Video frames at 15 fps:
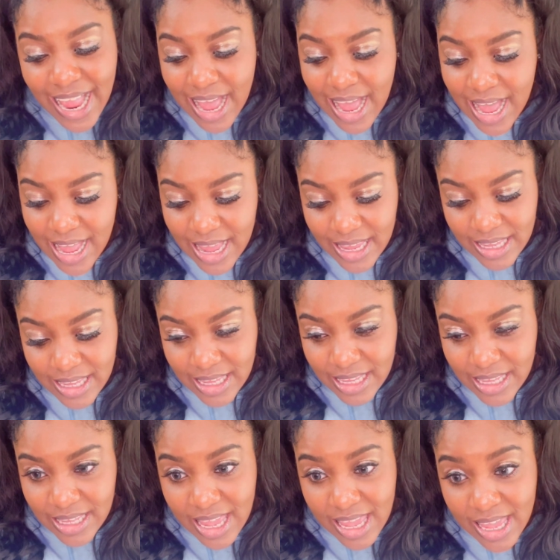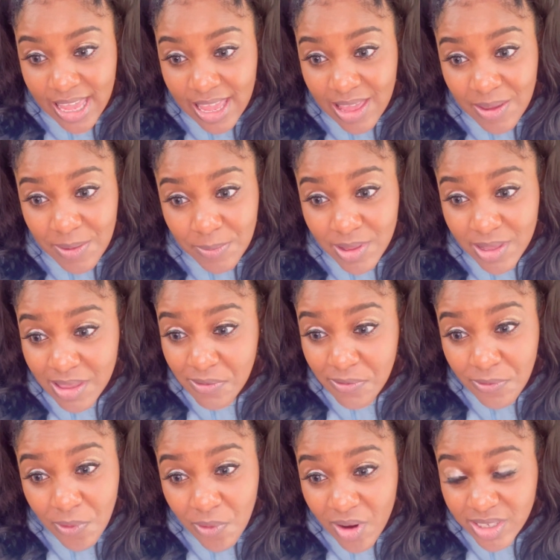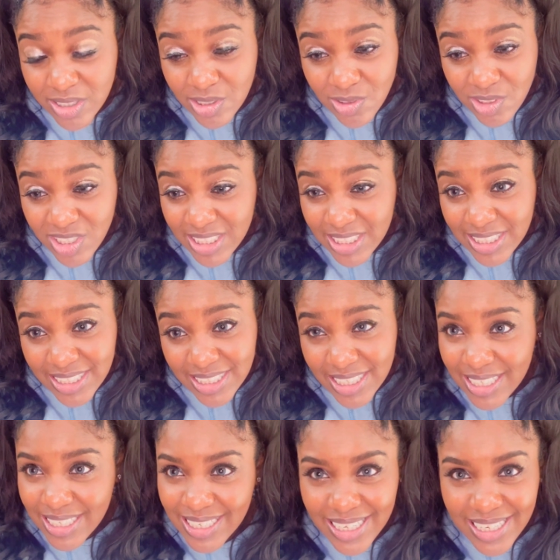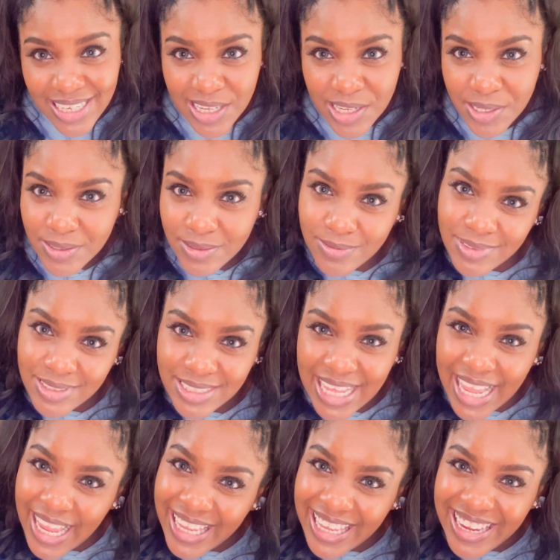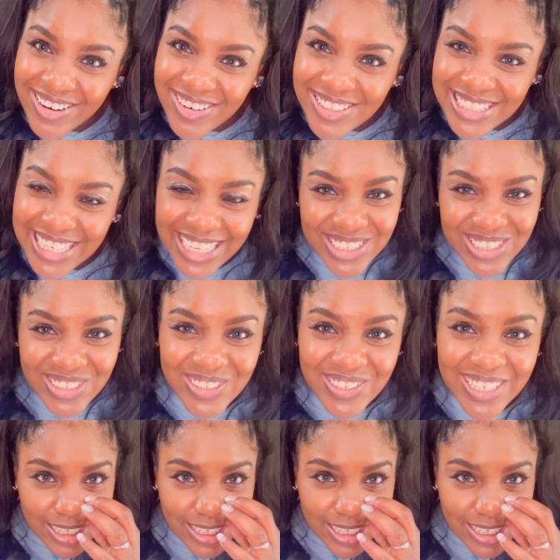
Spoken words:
I am looking forward to just staying here on Jeju.